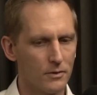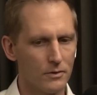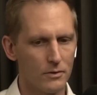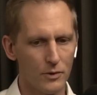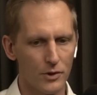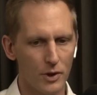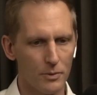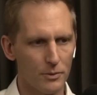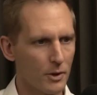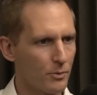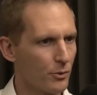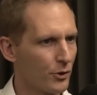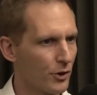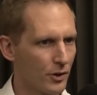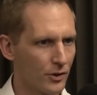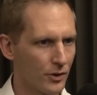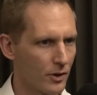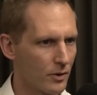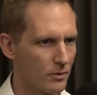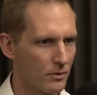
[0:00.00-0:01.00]
sometimes
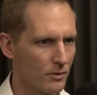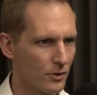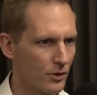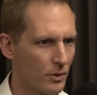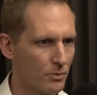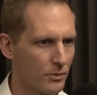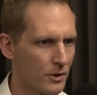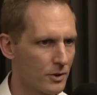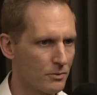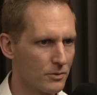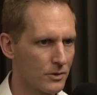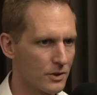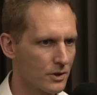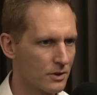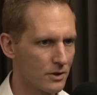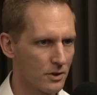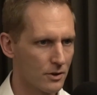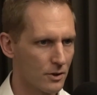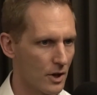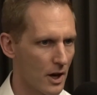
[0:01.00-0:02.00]

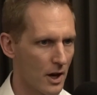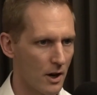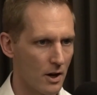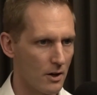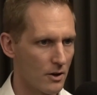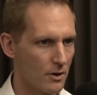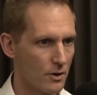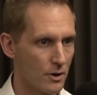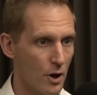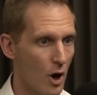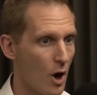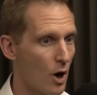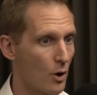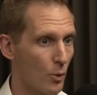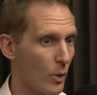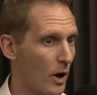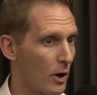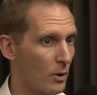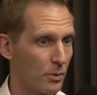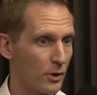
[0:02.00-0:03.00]
symptoms are not
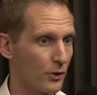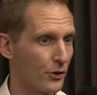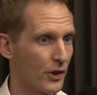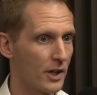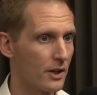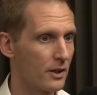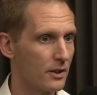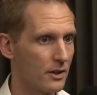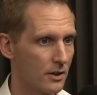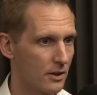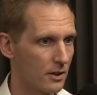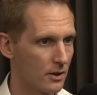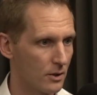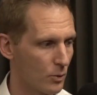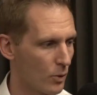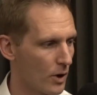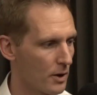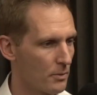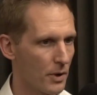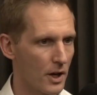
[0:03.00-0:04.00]
well presented in
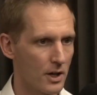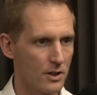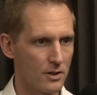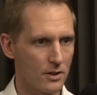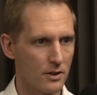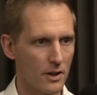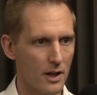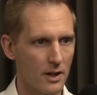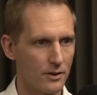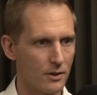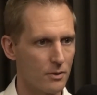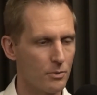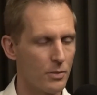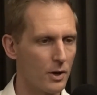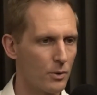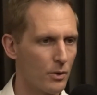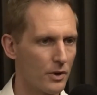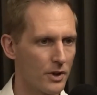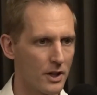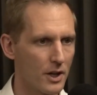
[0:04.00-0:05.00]
one patient as compared
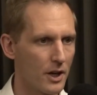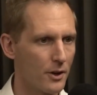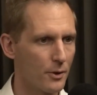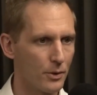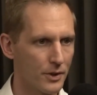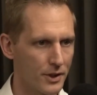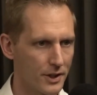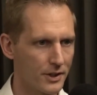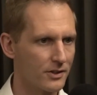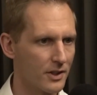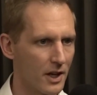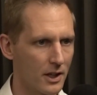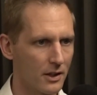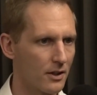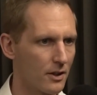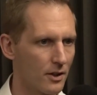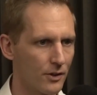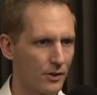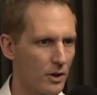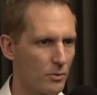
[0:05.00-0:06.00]
with another with exactly
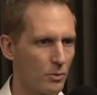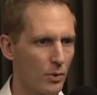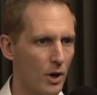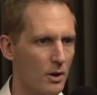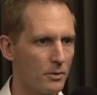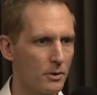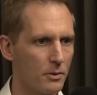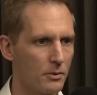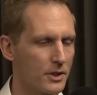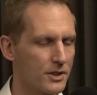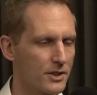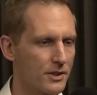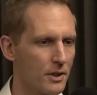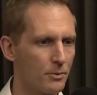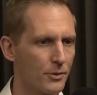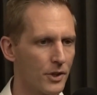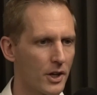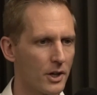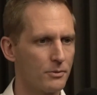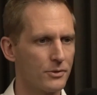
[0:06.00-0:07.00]
the same problem. And
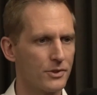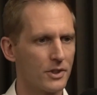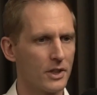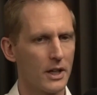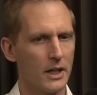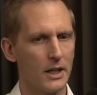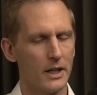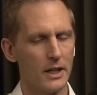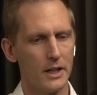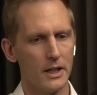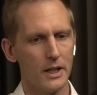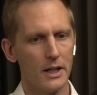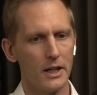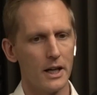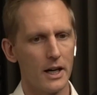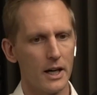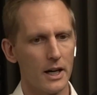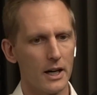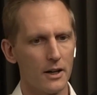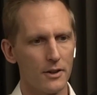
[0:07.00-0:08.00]
sometimes
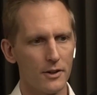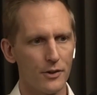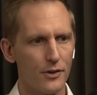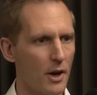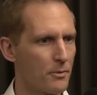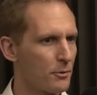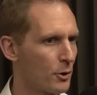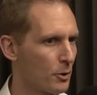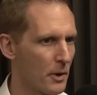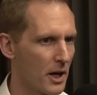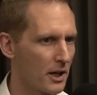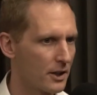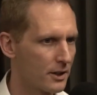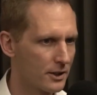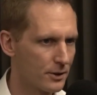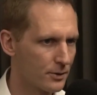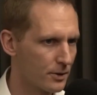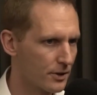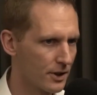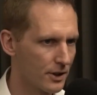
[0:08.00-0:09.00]
there's
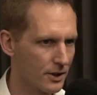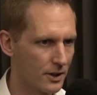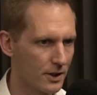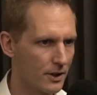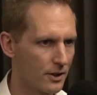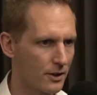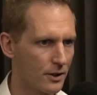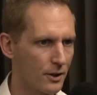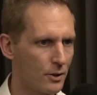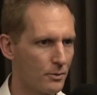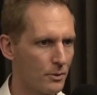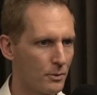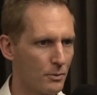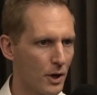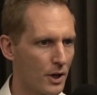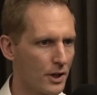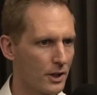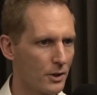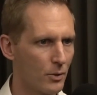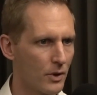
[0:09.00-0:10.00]
abnormalities within the human
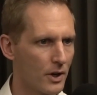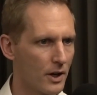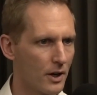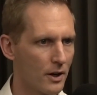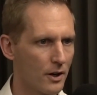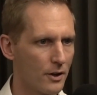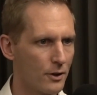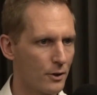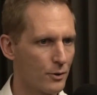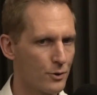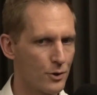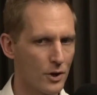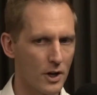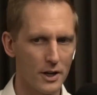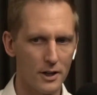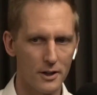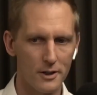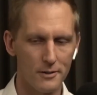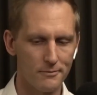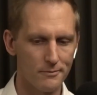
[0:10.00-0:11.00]
body where you're trying
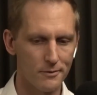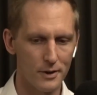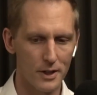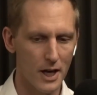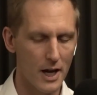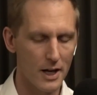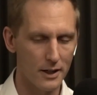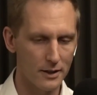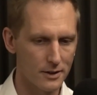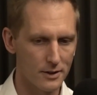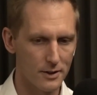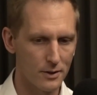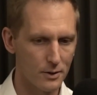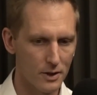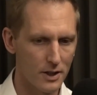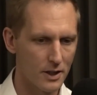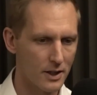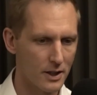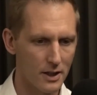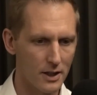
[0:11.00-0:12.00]
to react
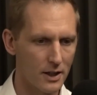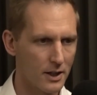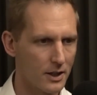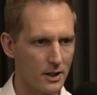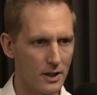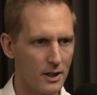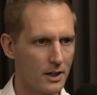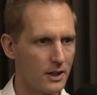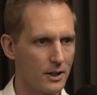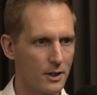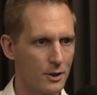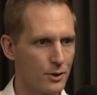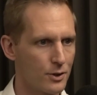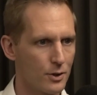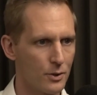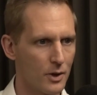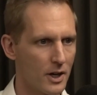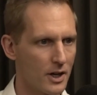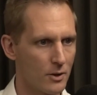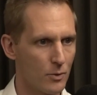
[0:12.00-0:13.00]
to an
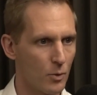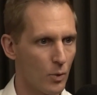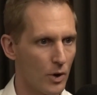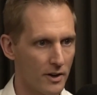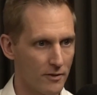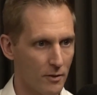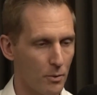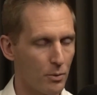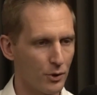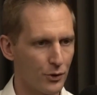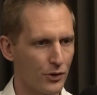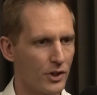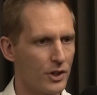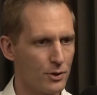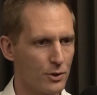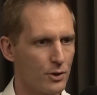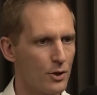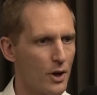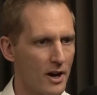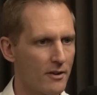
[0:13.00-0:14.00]
issue, and whatever
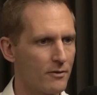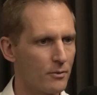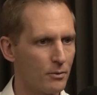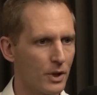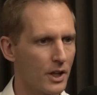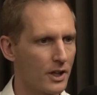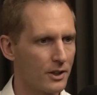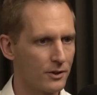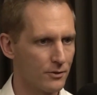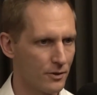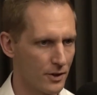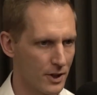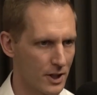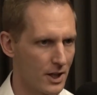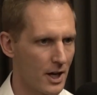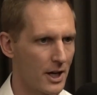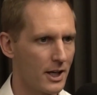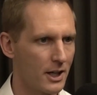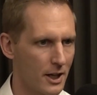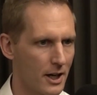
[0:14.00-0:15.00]
procedure you have in place for the
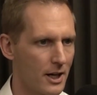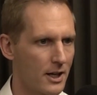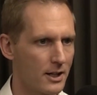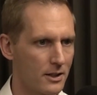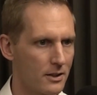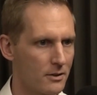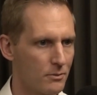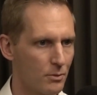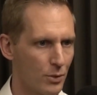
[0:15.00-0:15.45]
99%